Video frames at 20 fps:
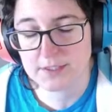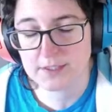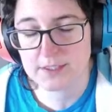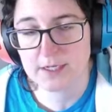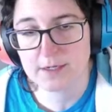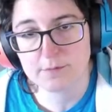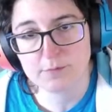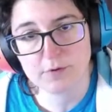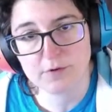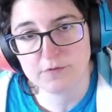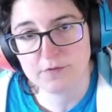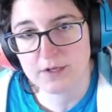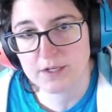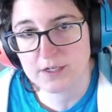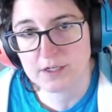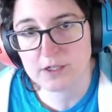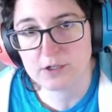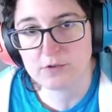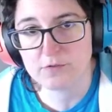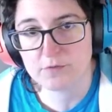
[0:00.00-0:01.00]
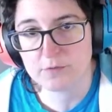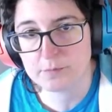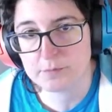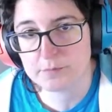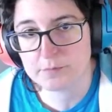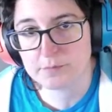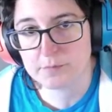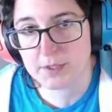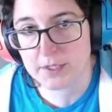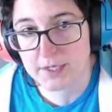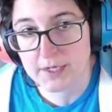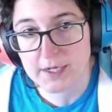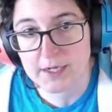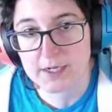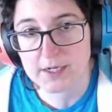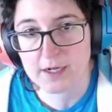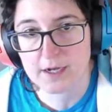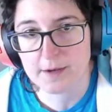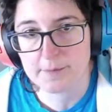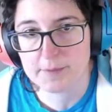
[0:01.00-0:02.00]
that prevent you from playing.
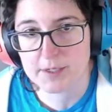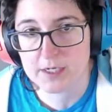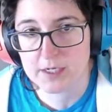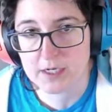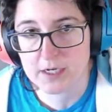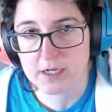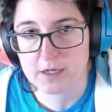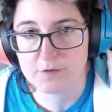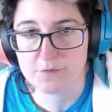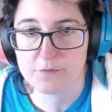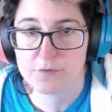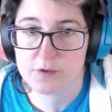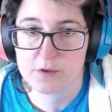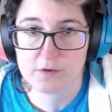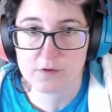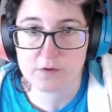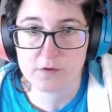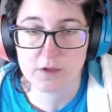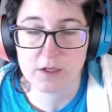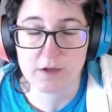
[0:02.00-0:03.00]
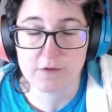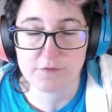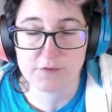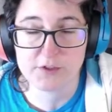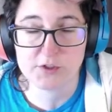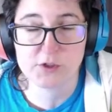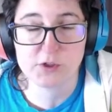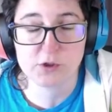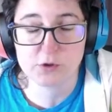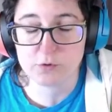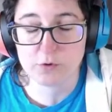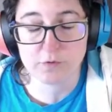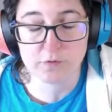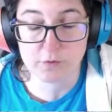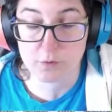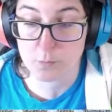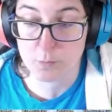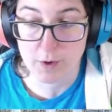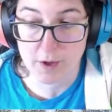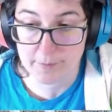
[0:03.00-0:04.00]
I mean, if it's too
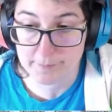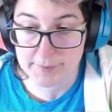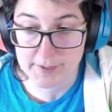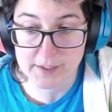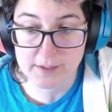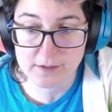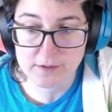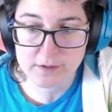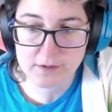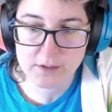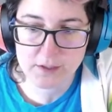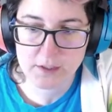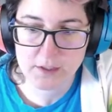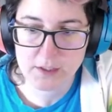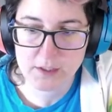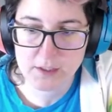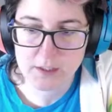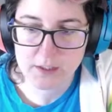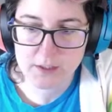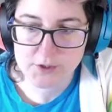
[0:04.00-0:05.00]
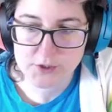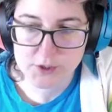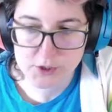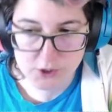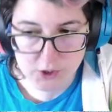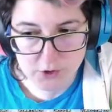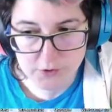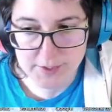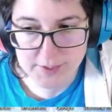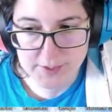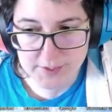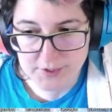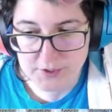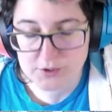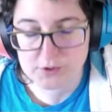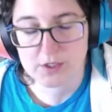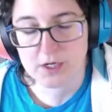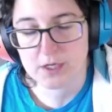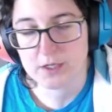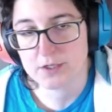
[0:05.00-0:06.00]
overwhelming to go in and do
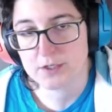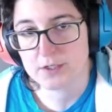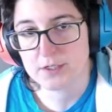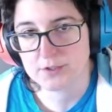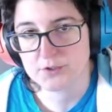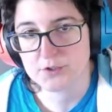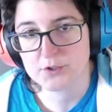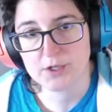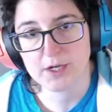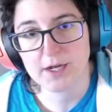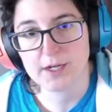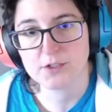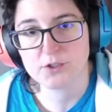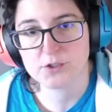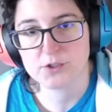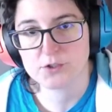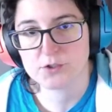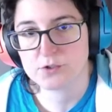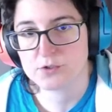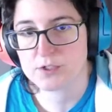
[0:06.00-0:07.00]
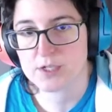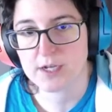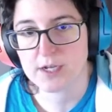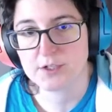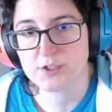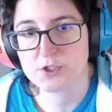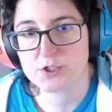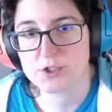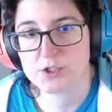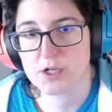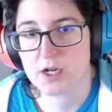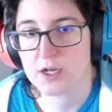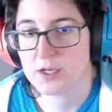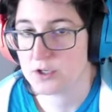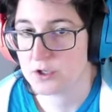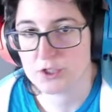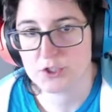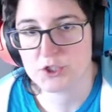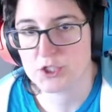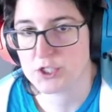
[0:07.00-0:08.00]
color, that's okay. Just do sketch and you
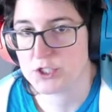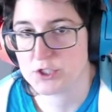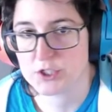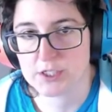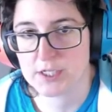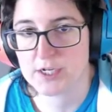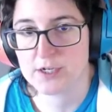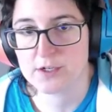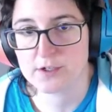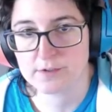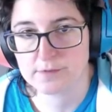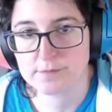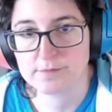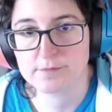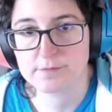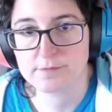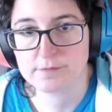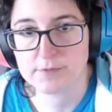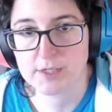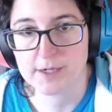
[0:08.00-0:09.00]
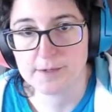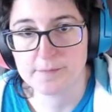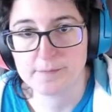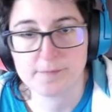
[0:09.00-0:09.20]
can change it later. Okay.